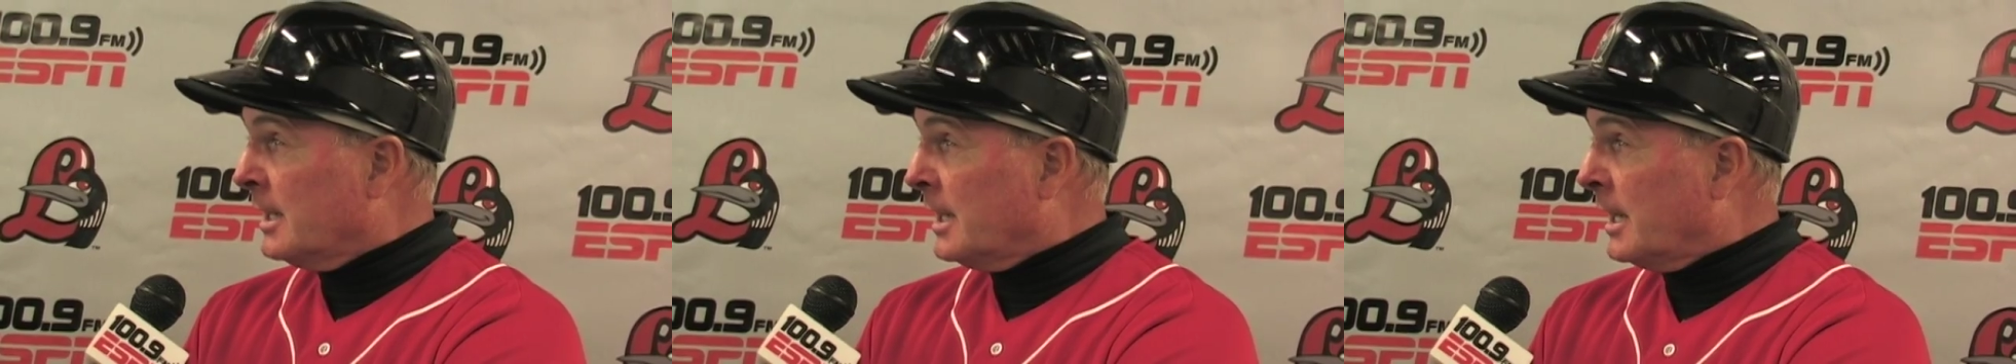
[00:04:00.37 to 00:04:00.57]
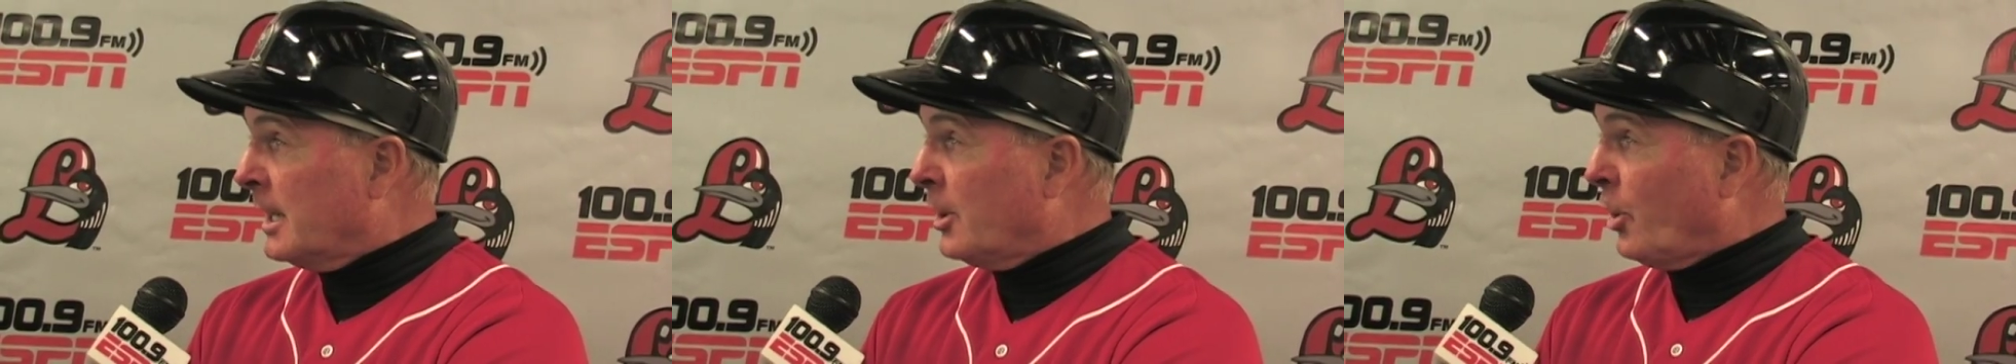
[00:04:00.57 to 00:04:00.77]

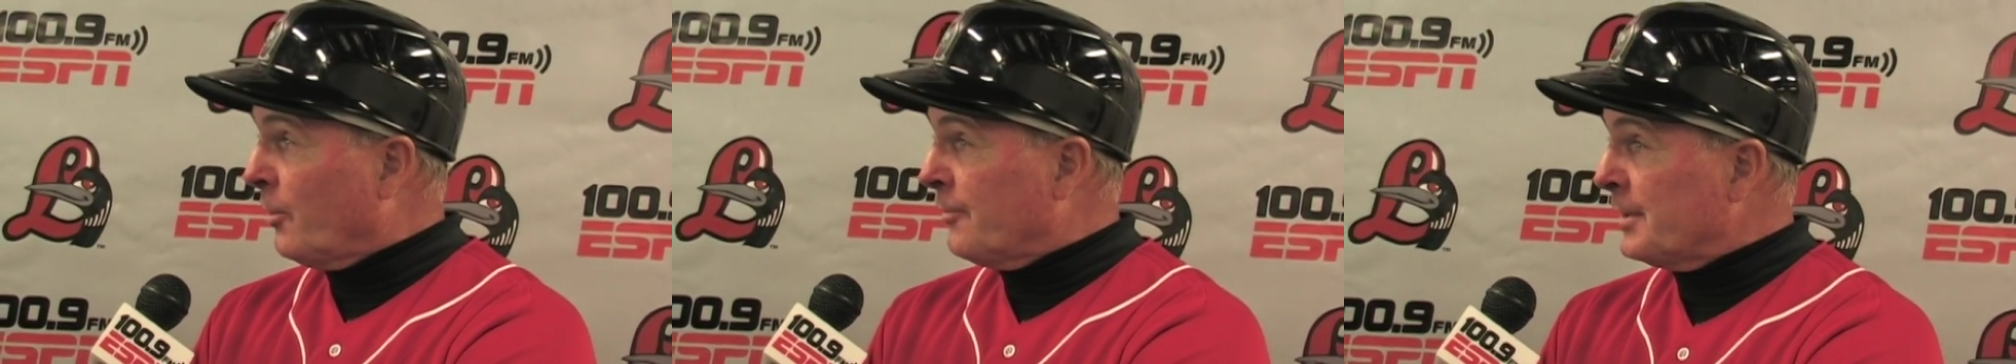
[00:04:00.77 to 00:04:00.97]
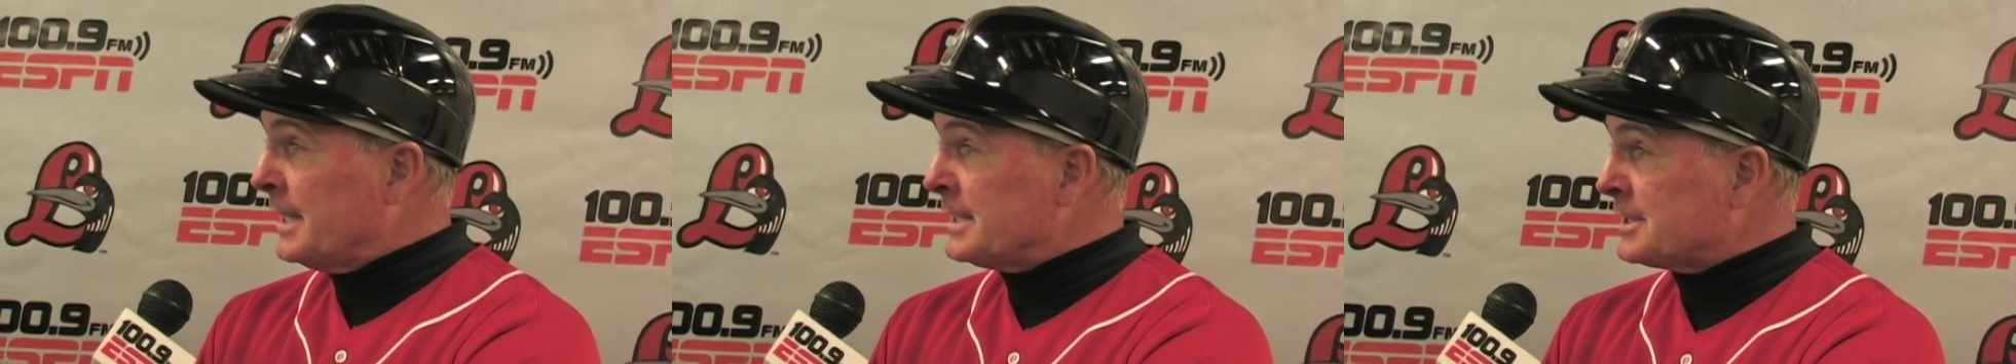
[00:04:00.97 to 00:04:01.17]

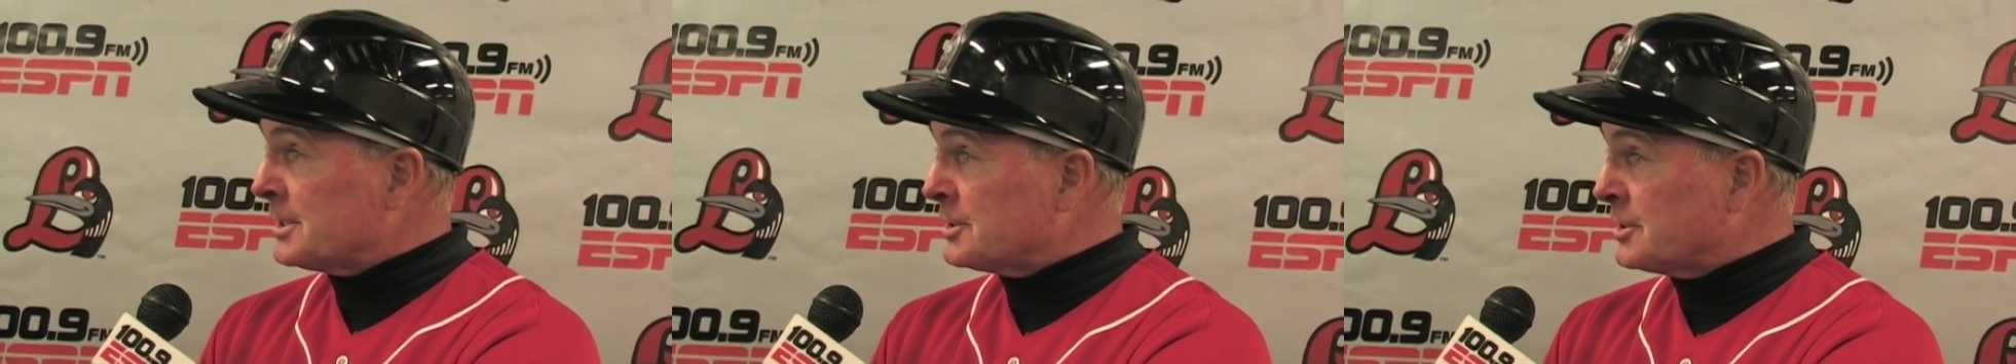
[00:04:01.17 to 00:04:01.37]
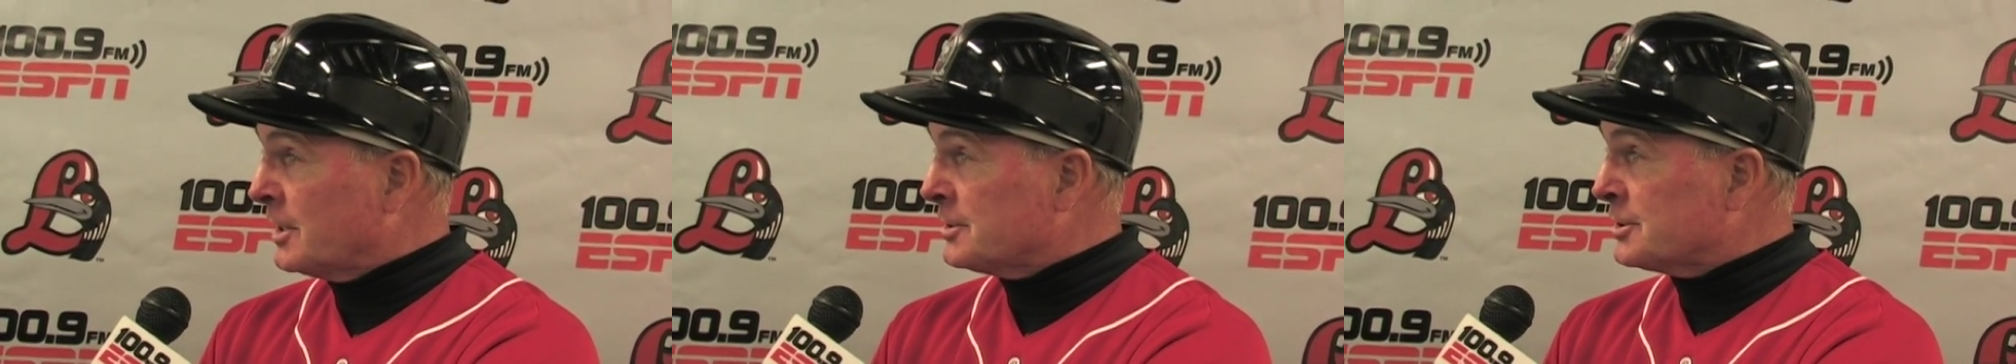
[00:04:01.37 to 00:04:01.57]
Hopefully it's a
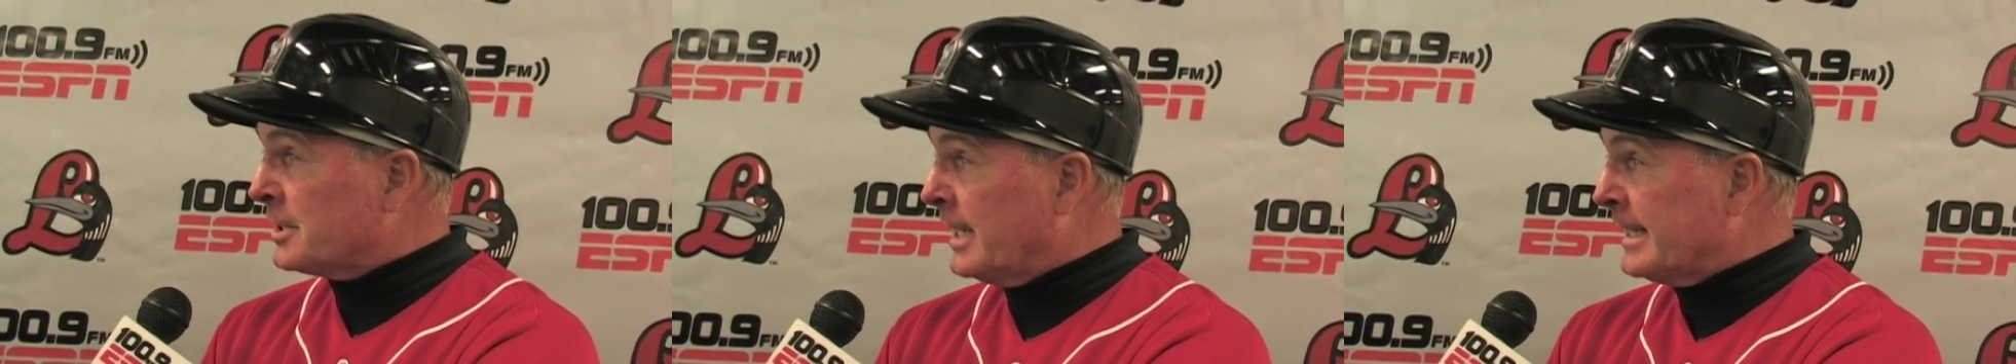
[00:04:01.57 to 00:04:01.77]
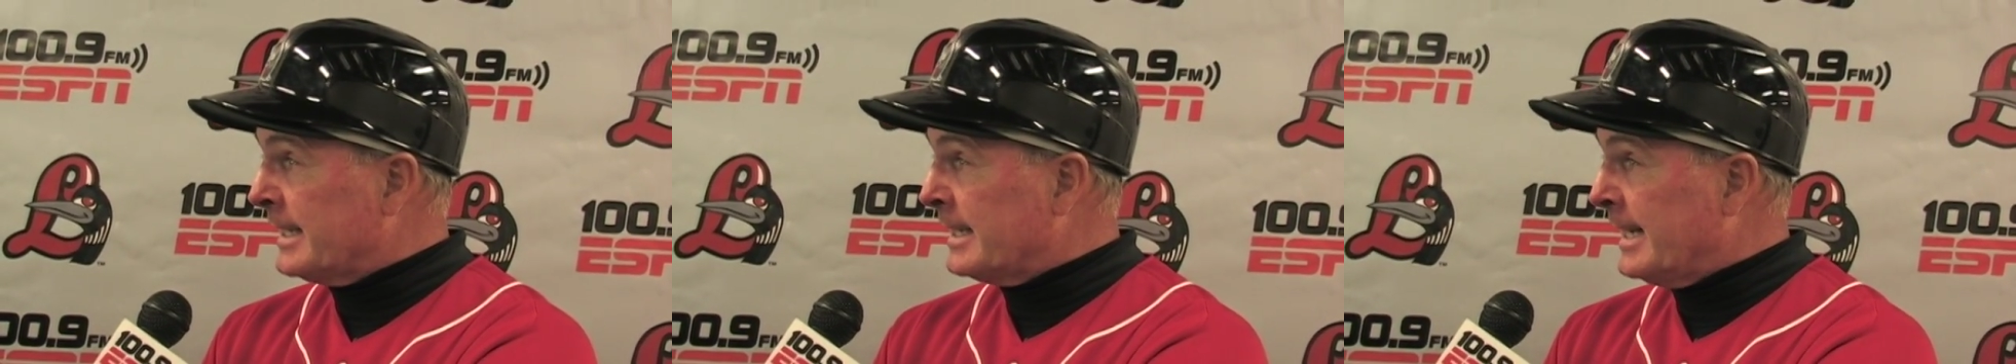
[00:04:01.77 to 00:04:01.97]

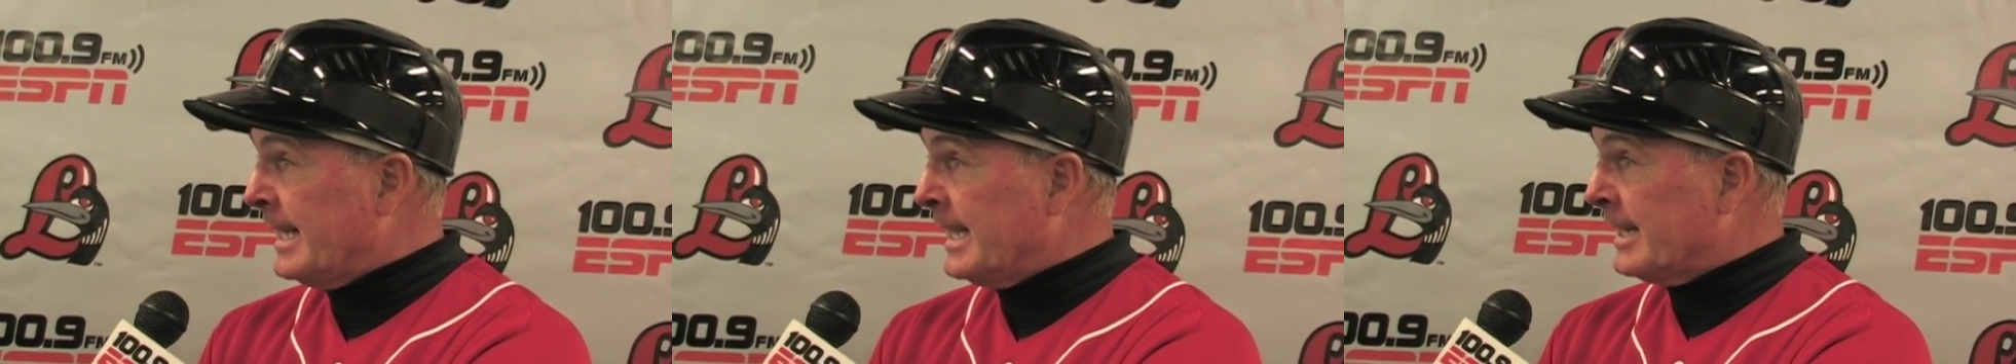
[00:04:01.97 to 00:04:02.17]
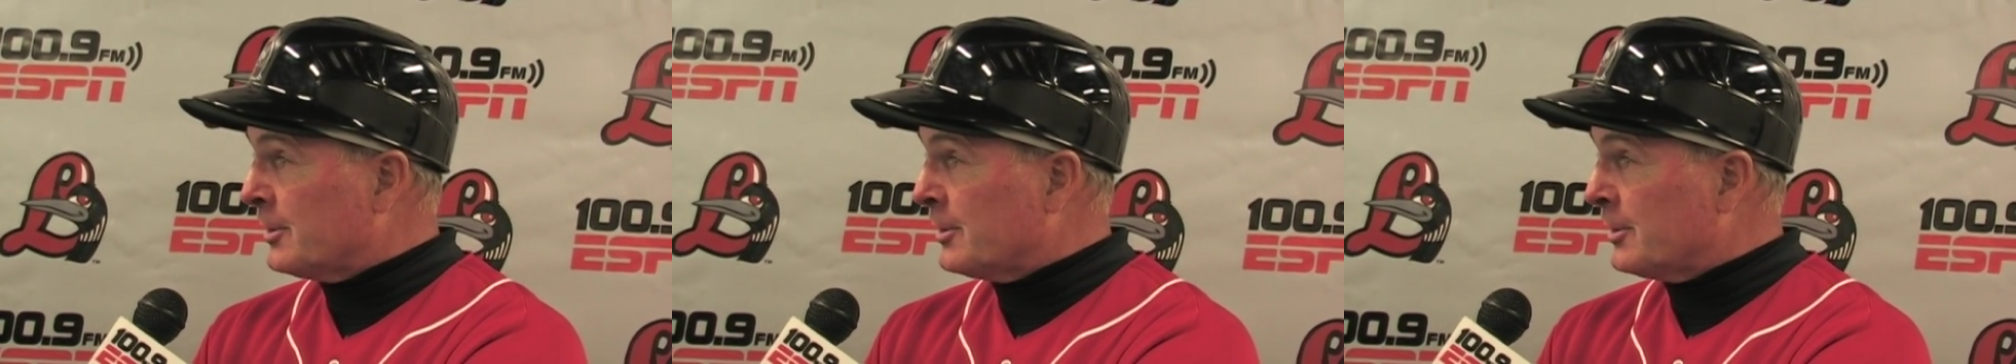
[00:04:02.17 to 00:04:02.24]
sunshiny day.